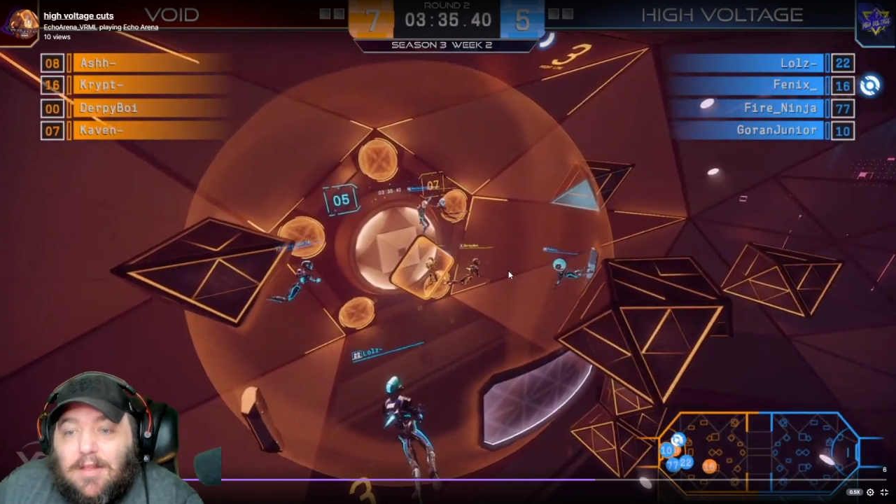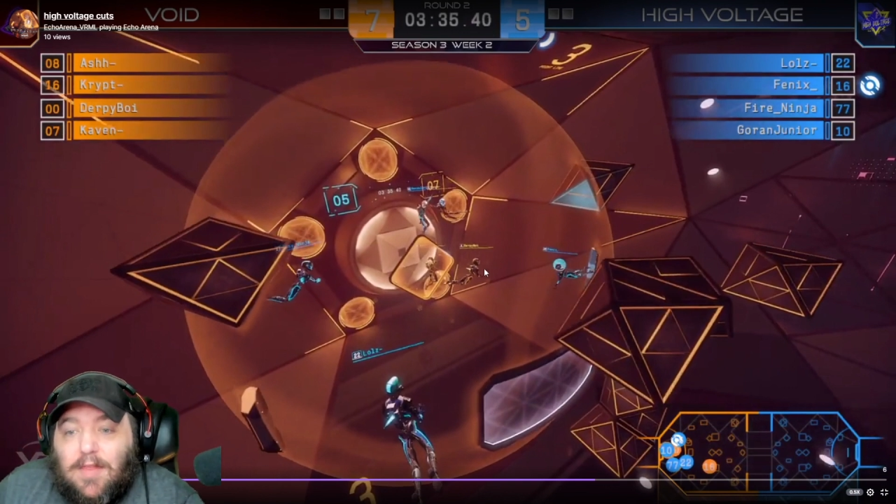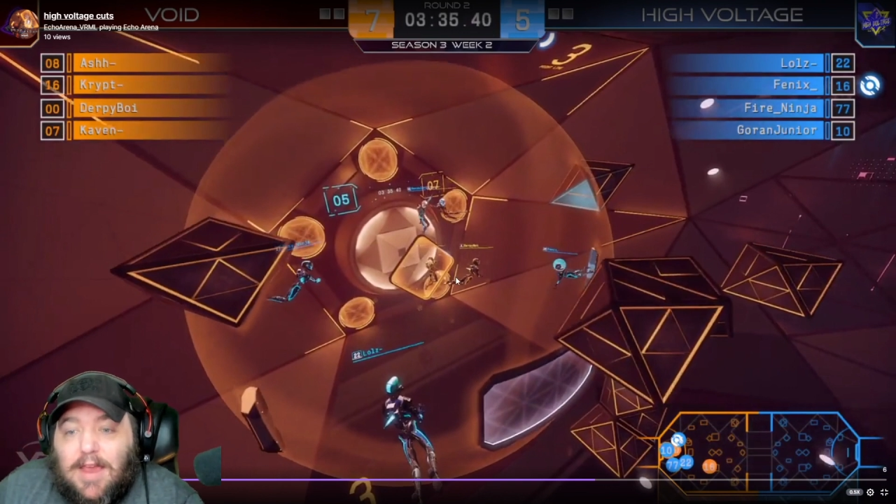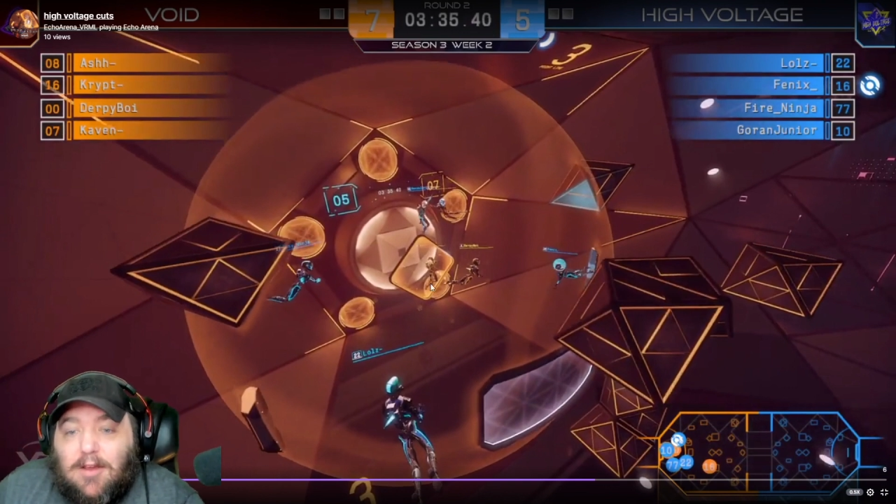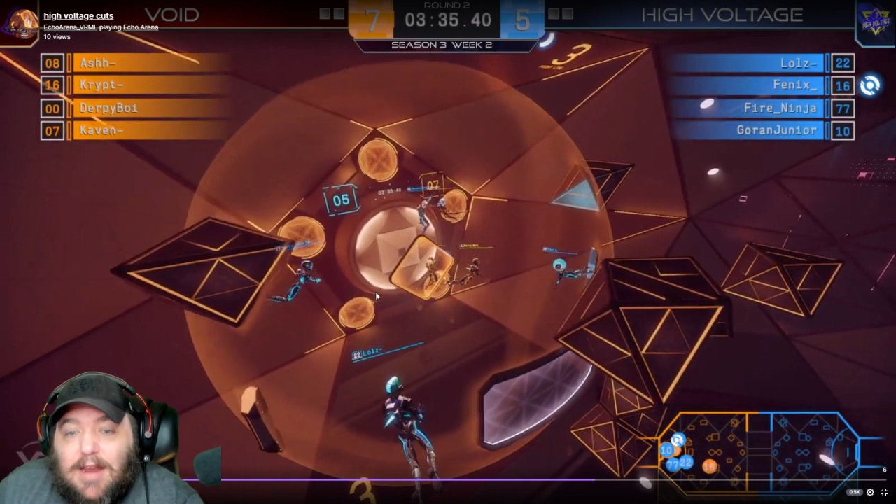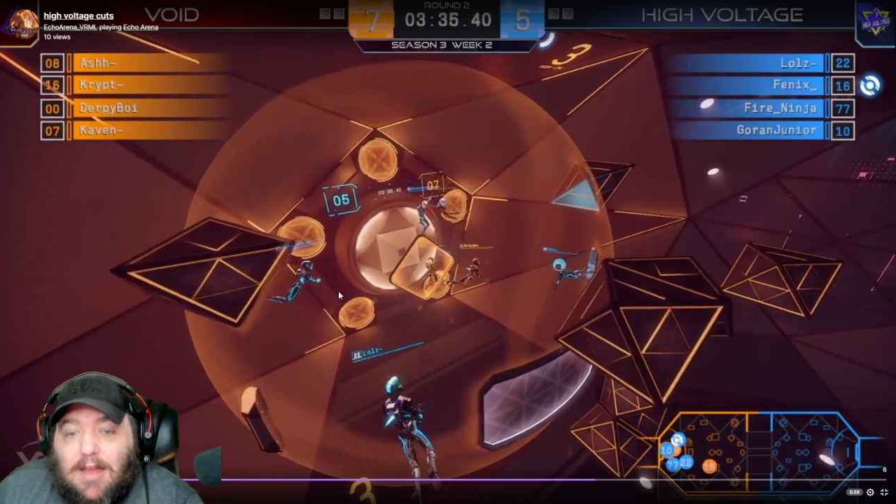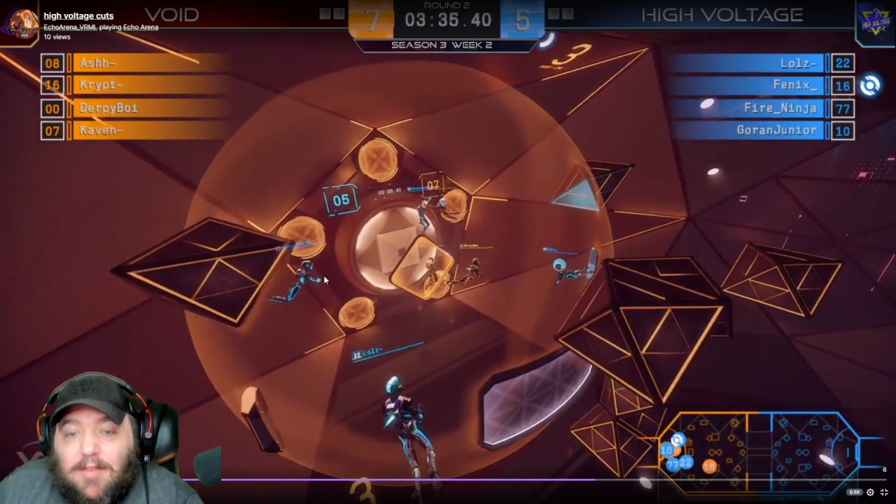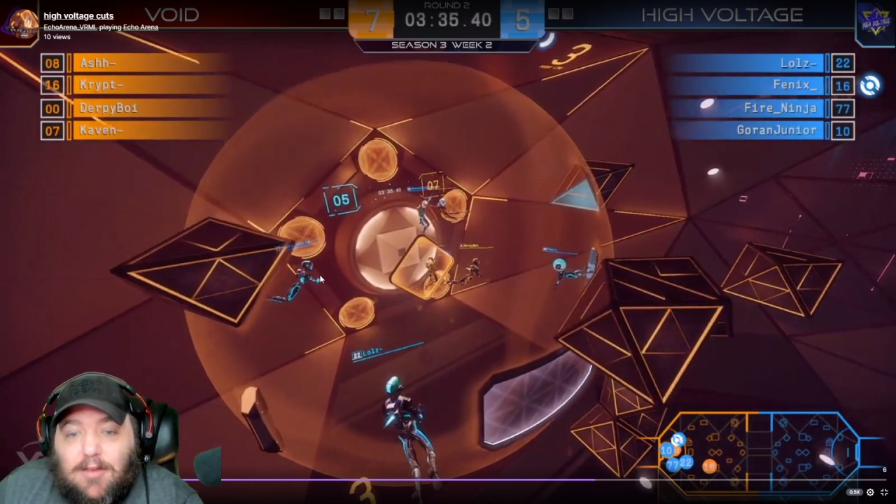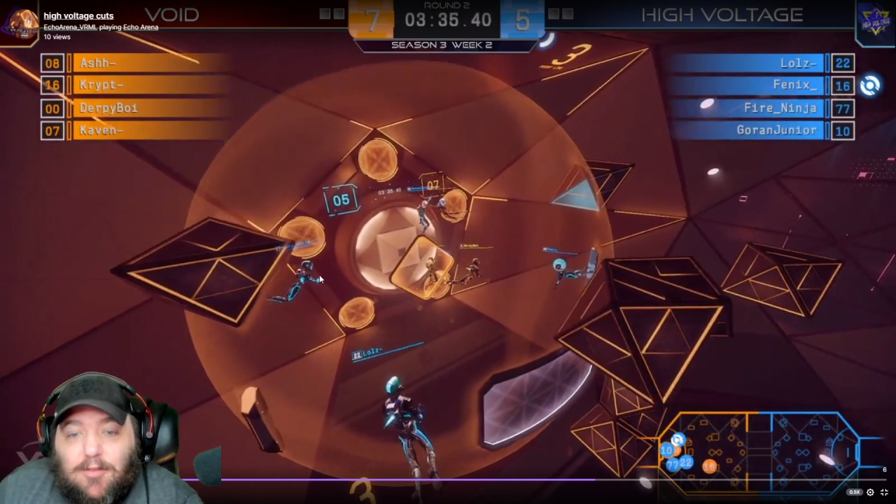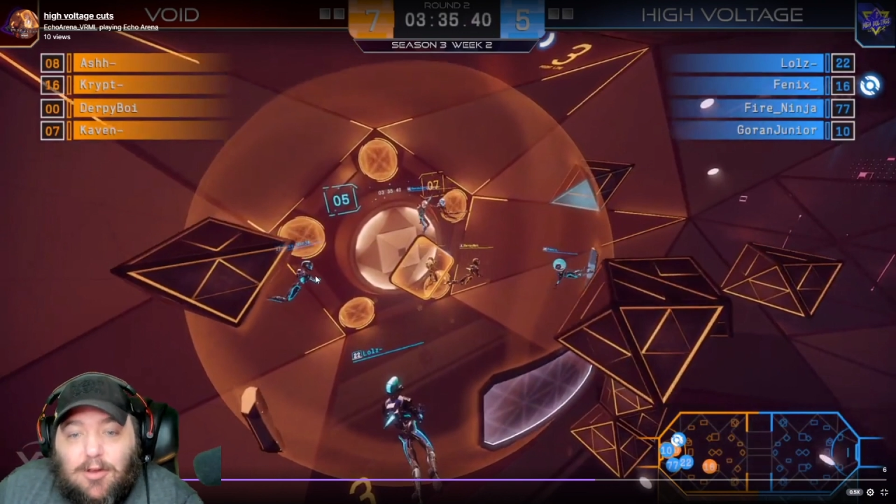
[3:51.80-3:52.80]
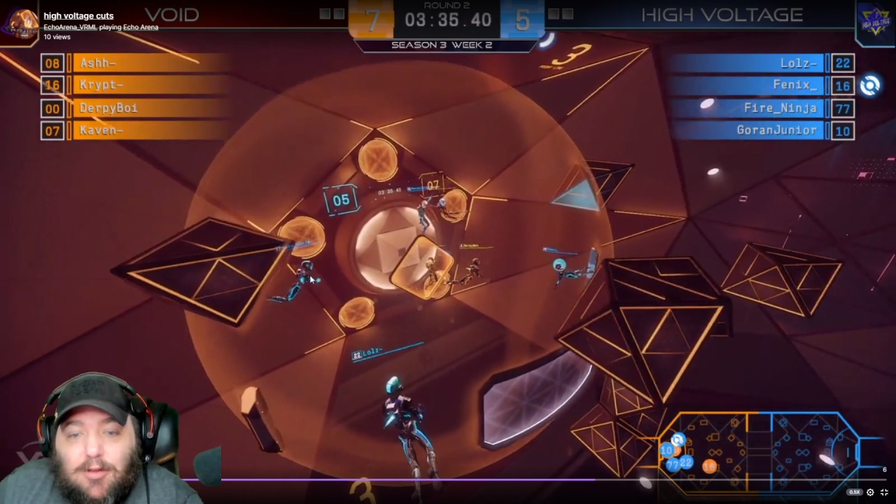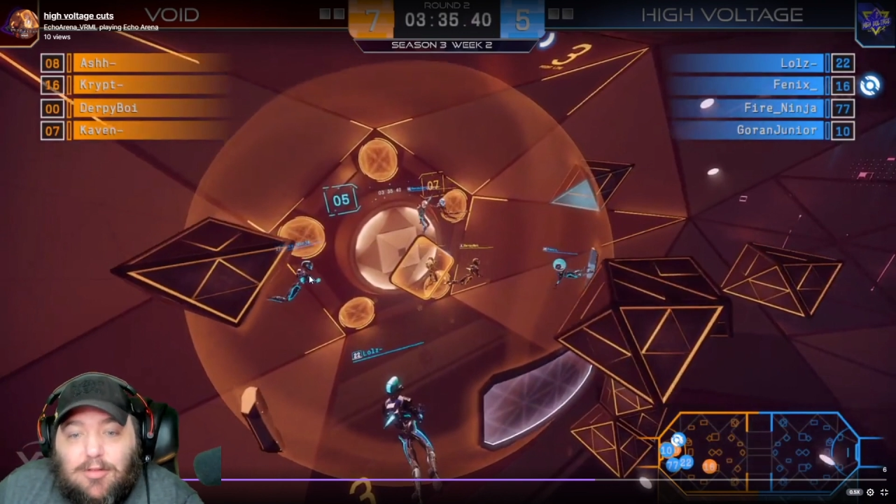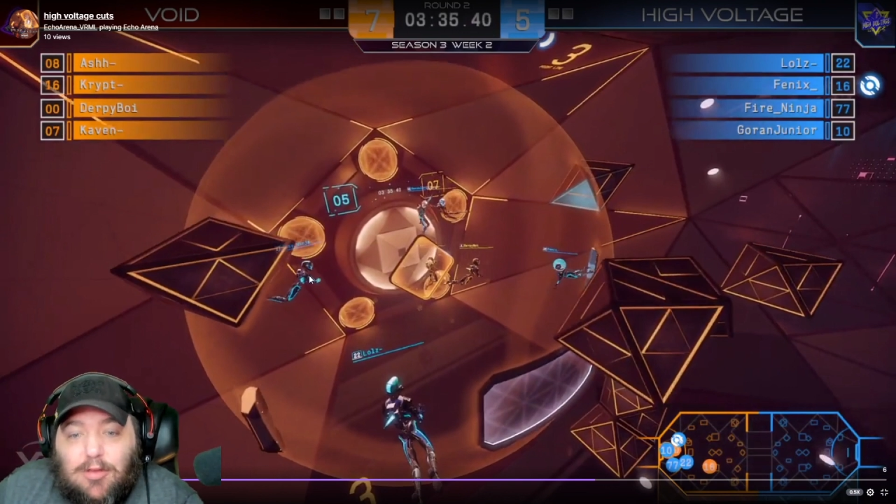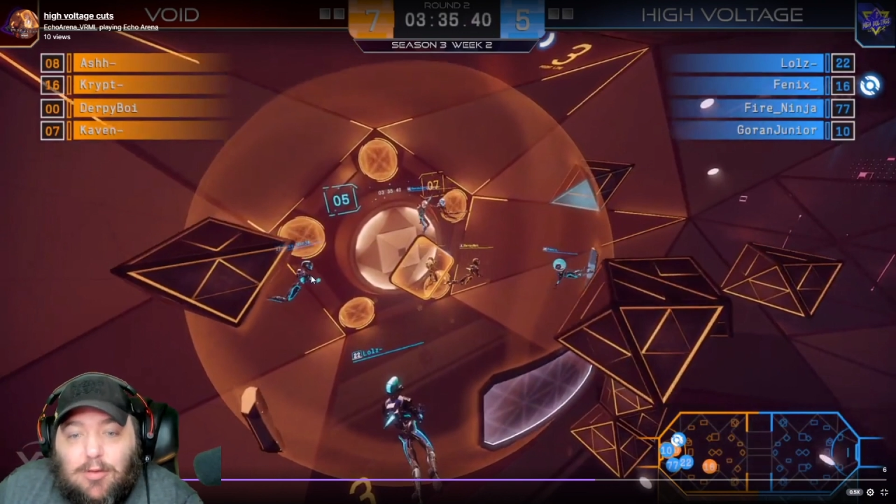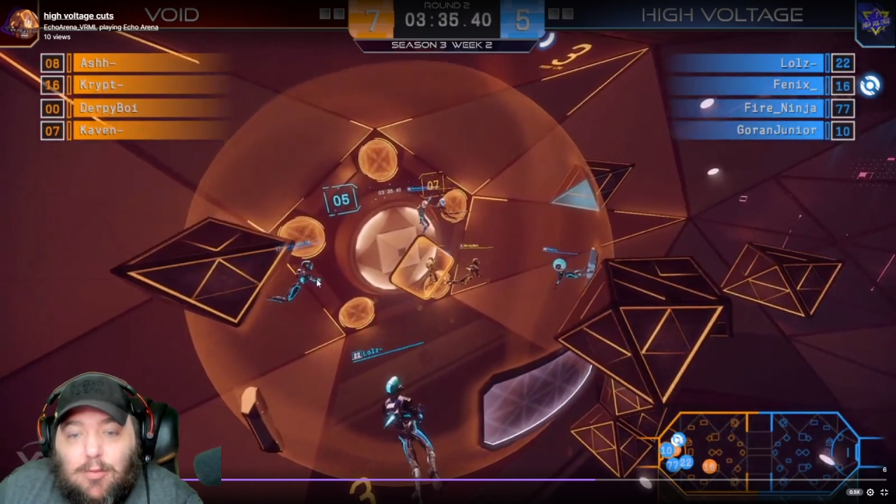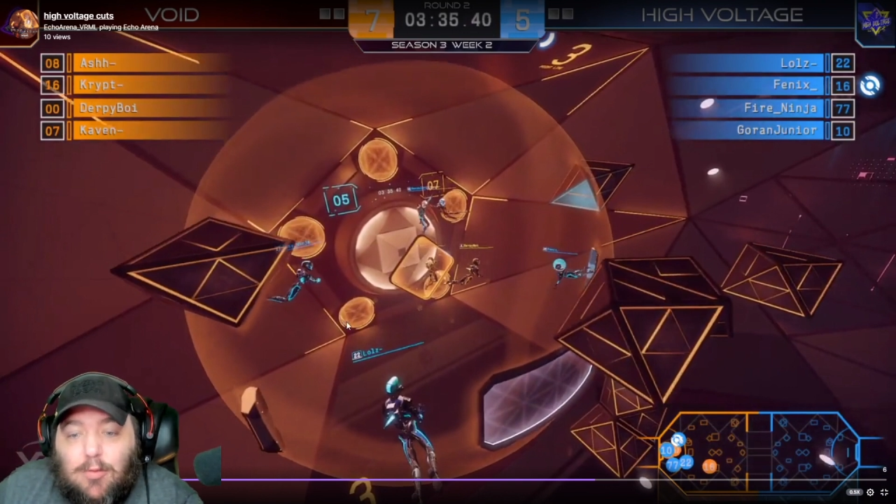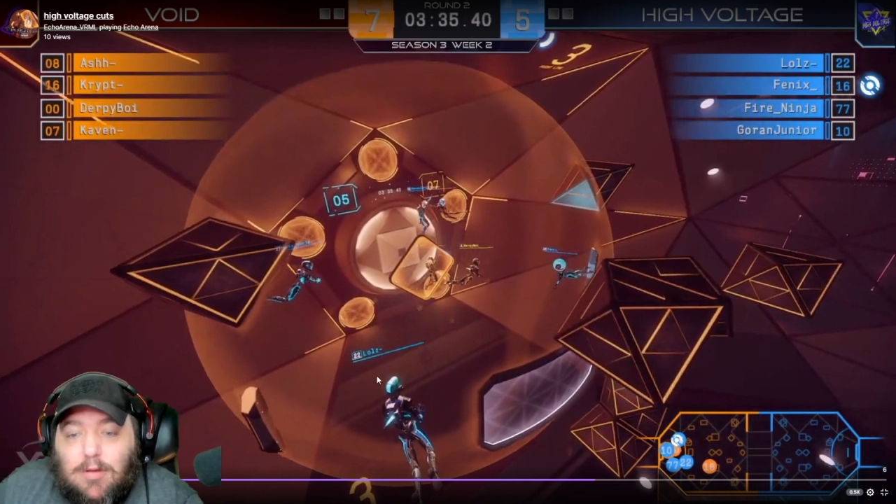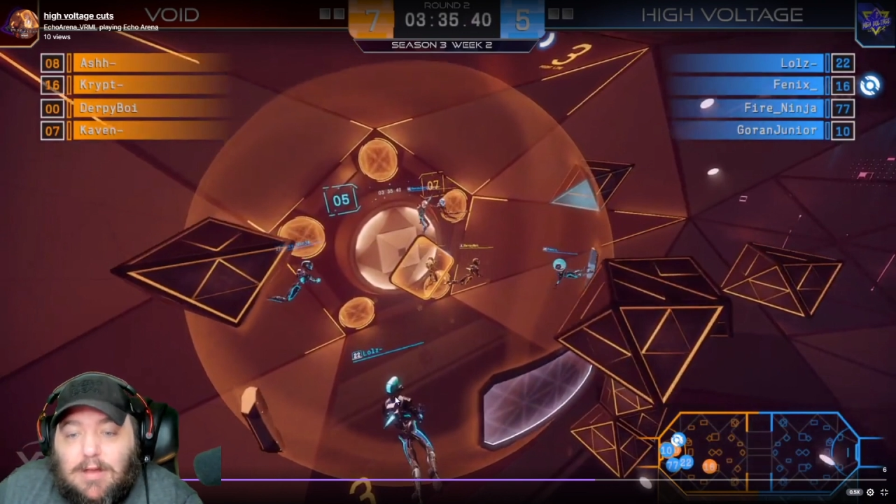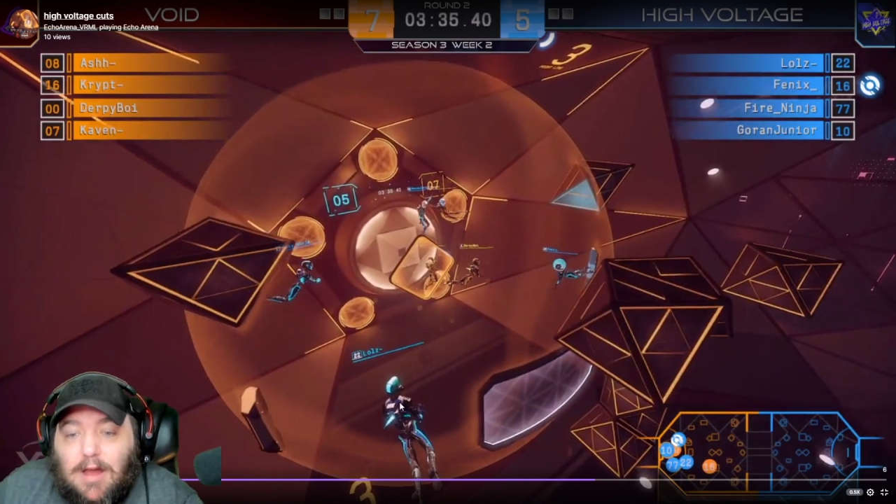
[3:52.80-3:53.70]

There are two